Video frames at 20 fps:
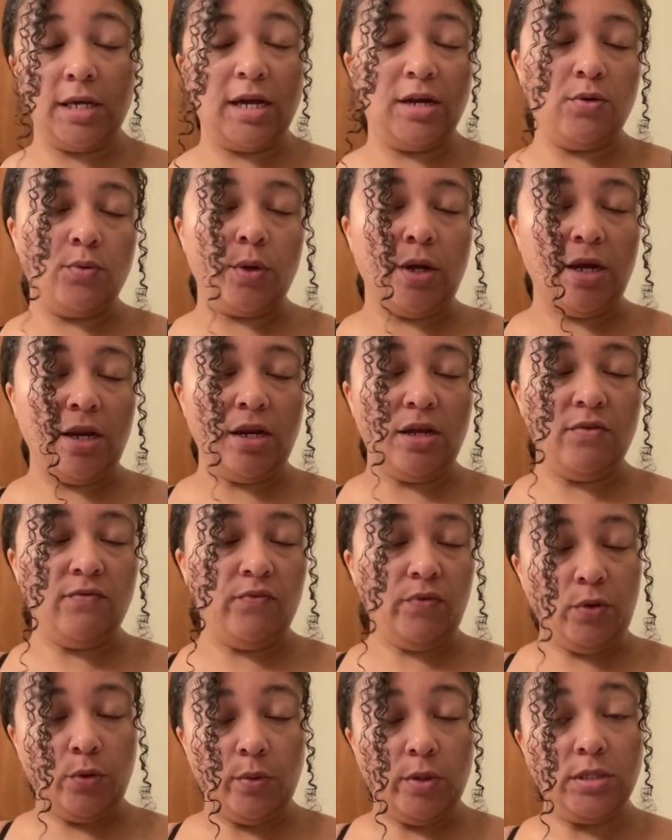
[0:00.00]
I don't get
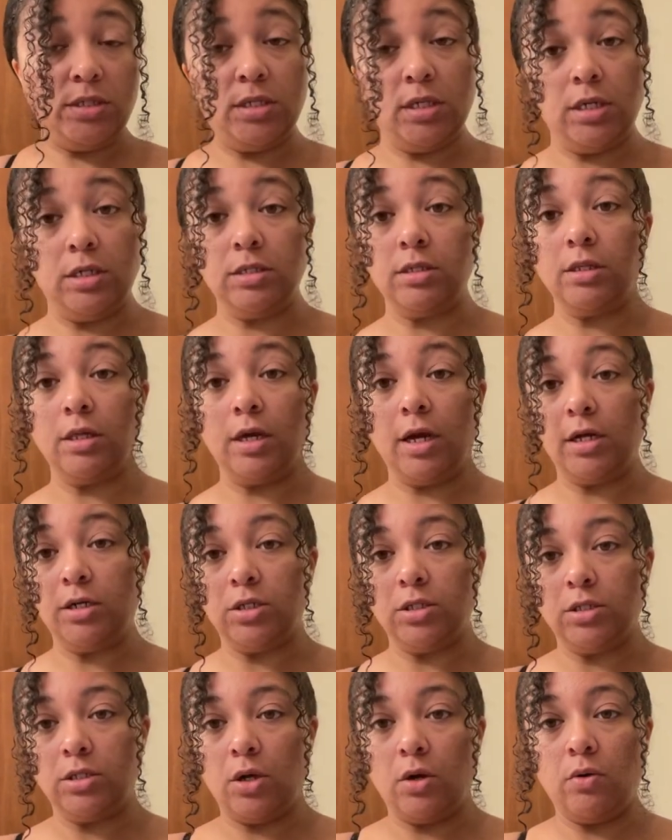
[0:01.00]
influenced easily. I
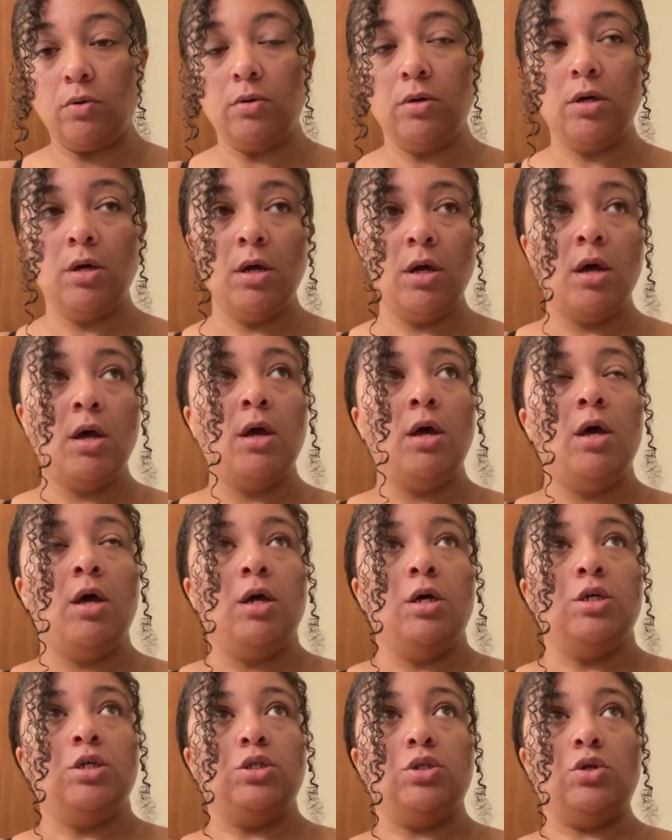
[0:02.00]
just don't.
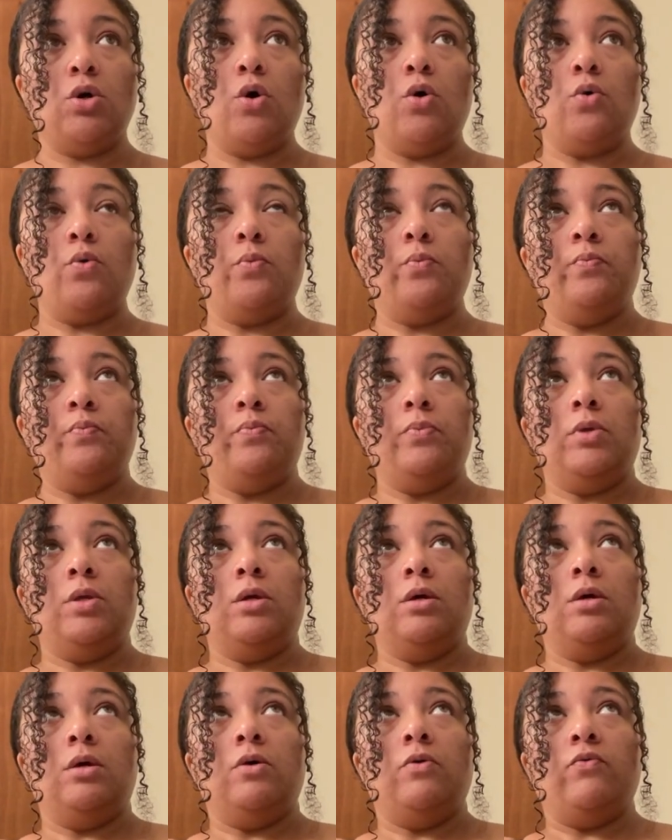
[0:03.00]
So
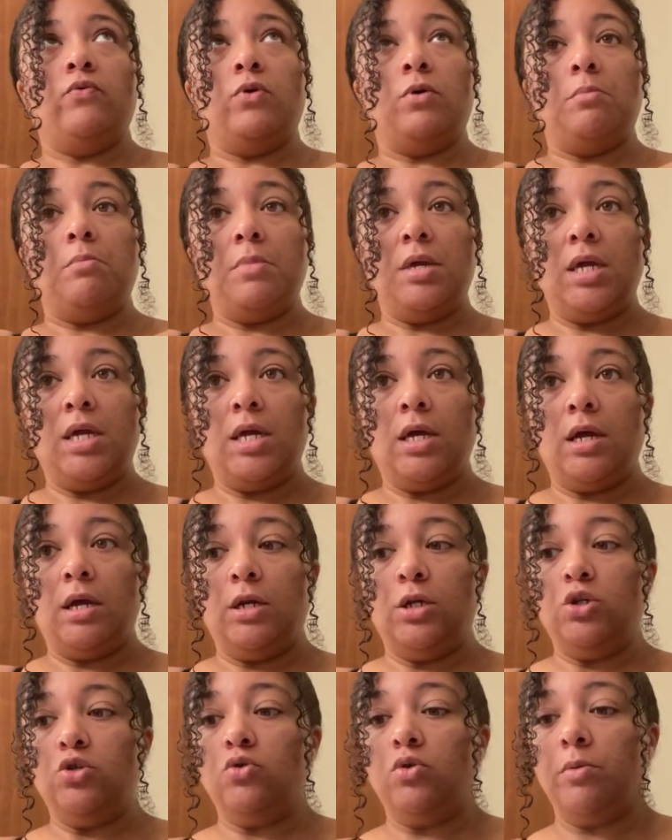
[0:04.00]
for me,
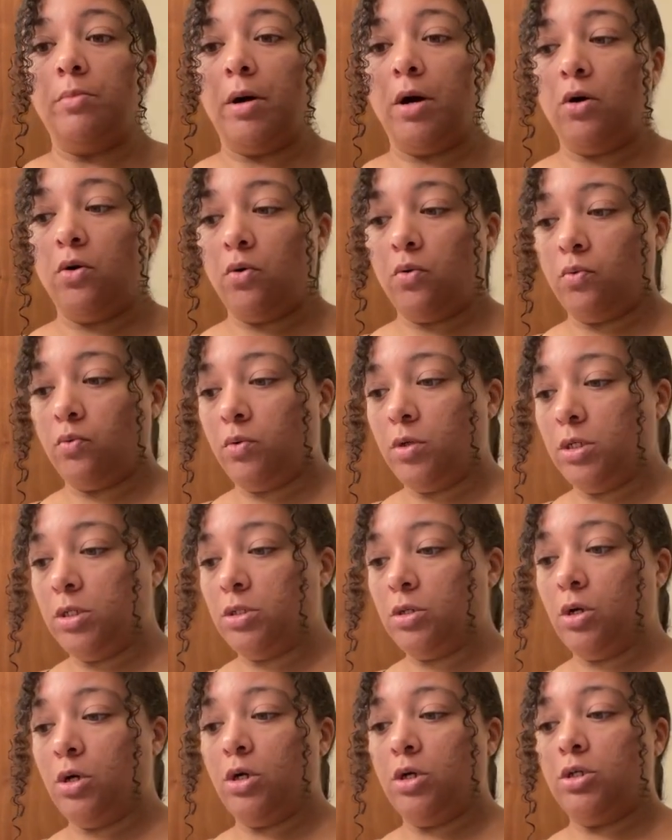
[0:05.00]
doing my own
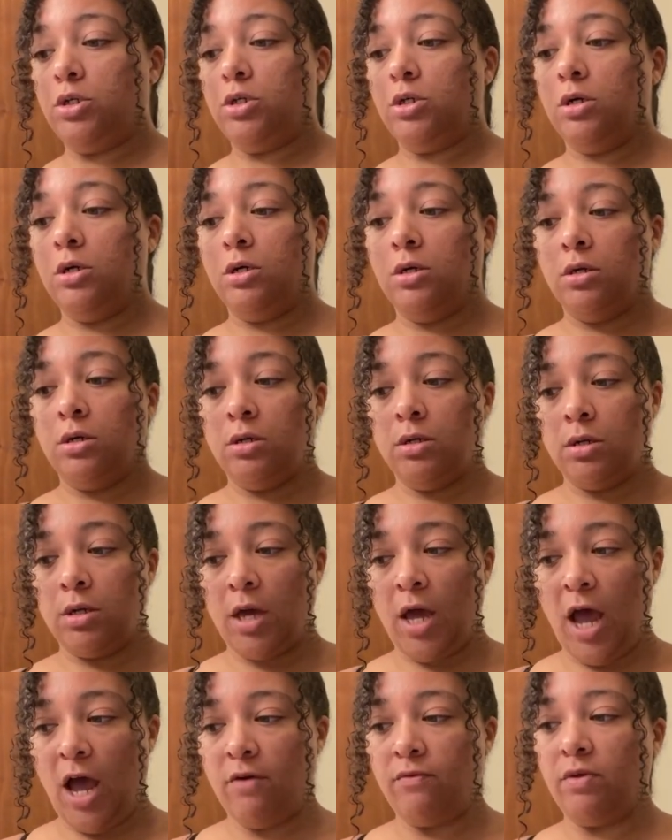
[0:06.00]
research,
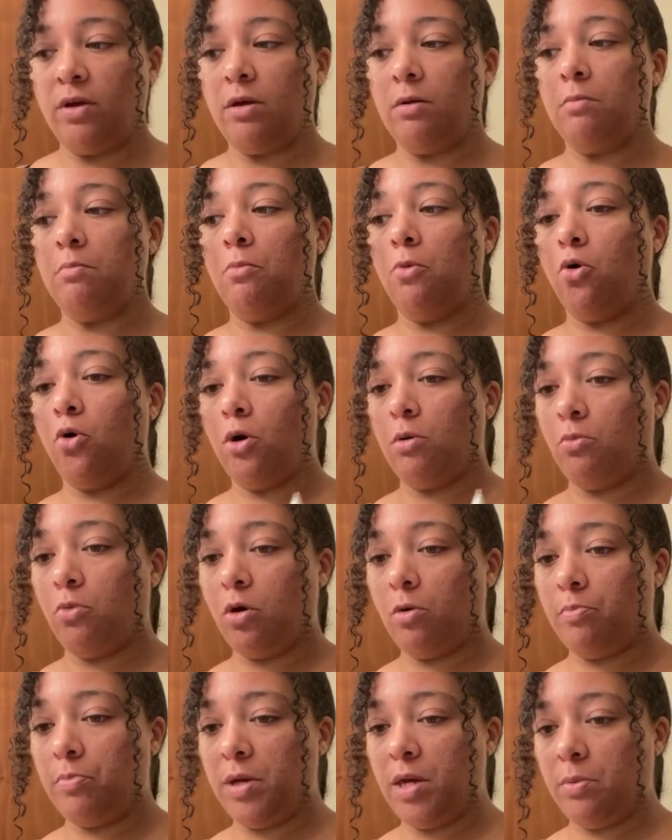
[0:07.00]
having more and
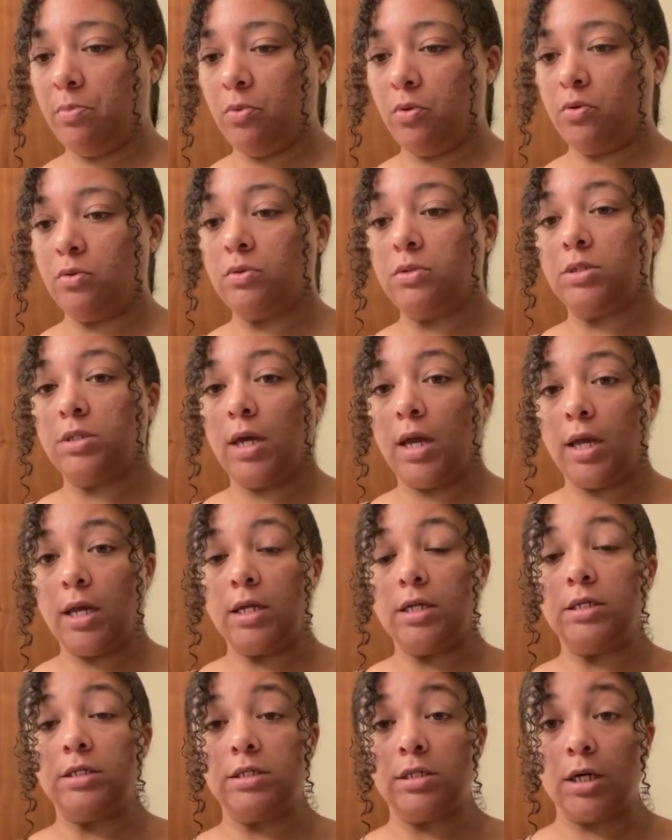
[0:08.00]
more people say
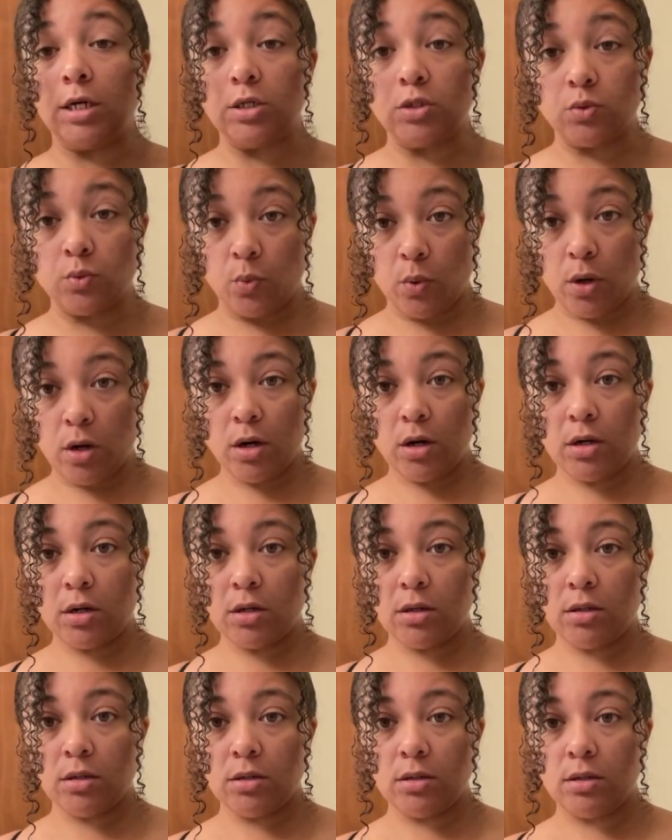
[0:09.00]
it does work,
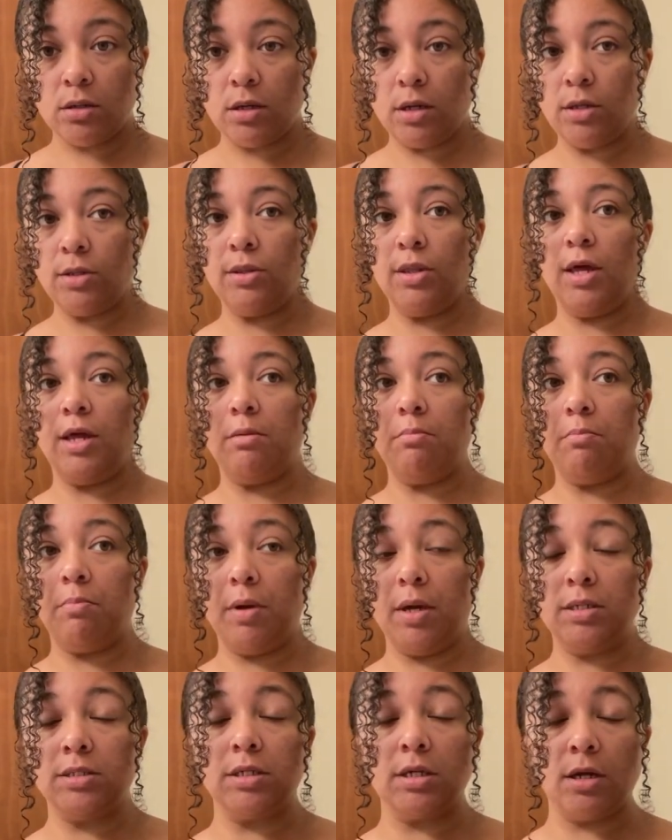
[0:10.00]
and then
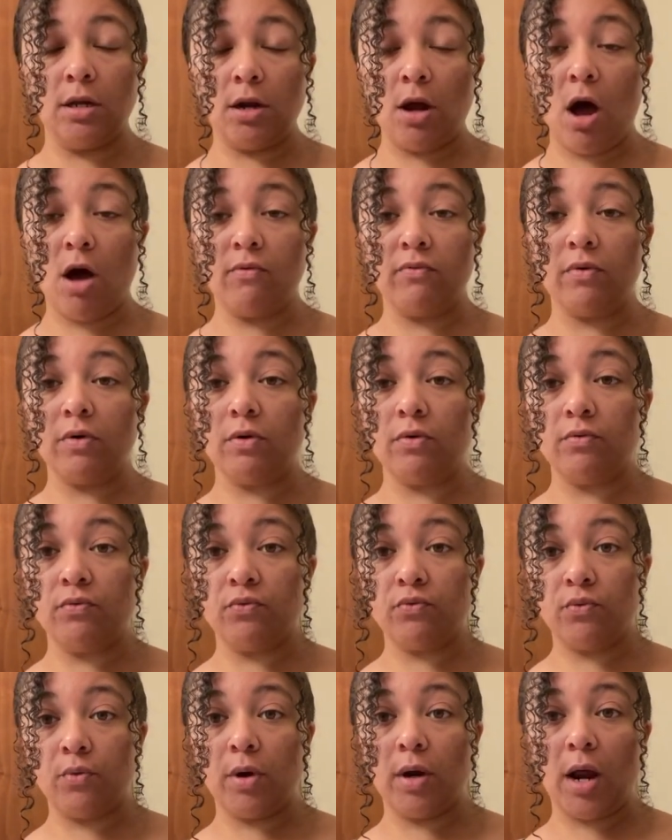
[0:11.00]
basing it off of
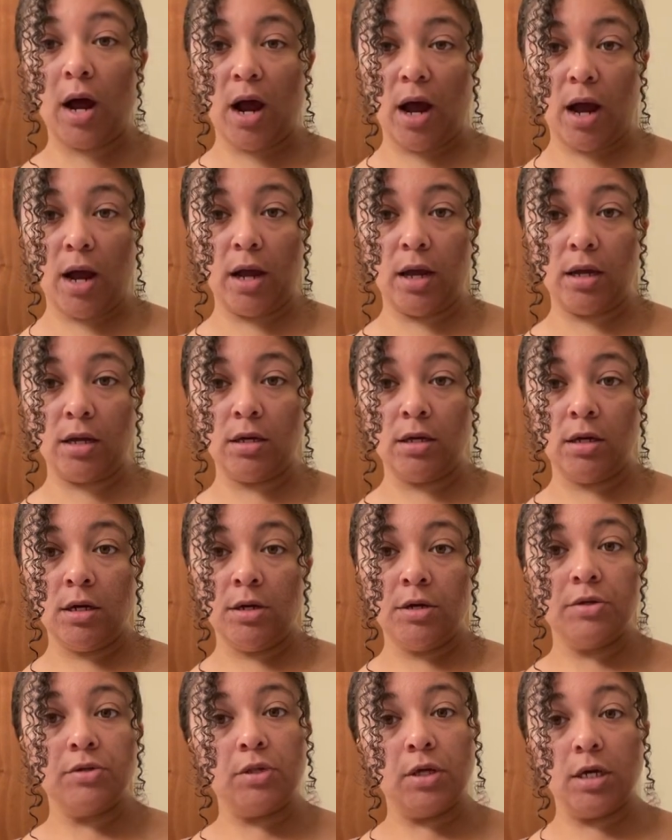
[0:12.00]
what I
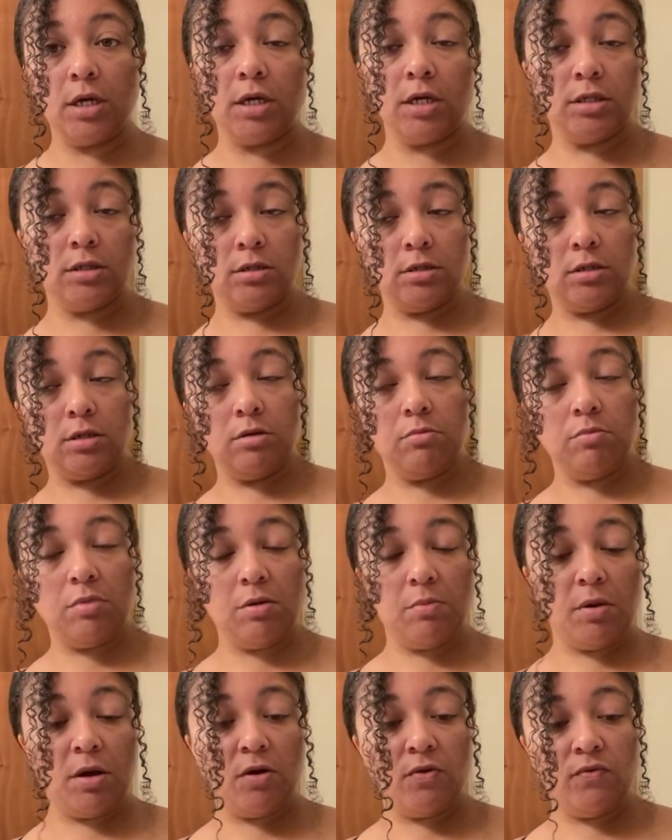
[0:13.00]
think is, can be
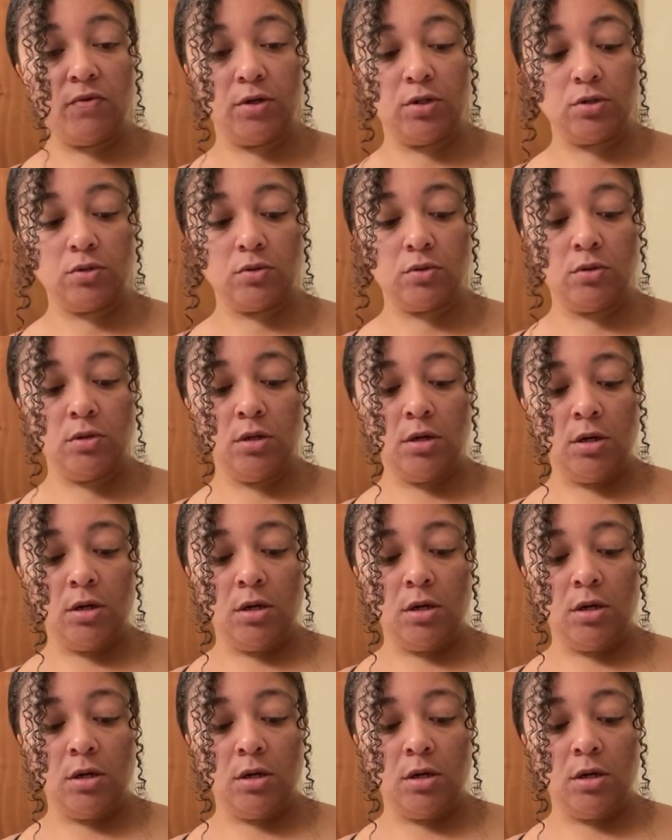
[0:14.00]
beneficial,